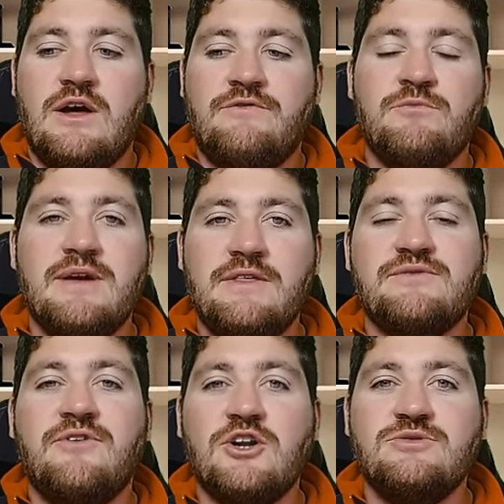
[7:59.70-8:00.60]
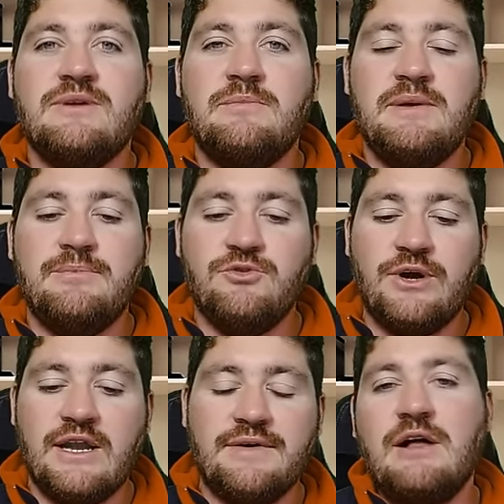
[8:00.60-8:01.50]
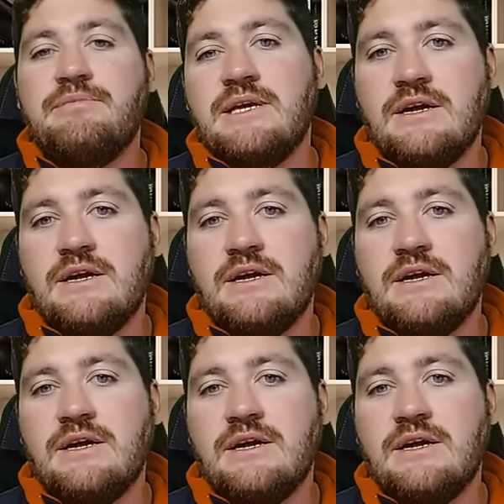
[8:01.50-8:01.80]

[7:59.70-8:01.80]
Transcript: for me, there's far too many people who are kind of helping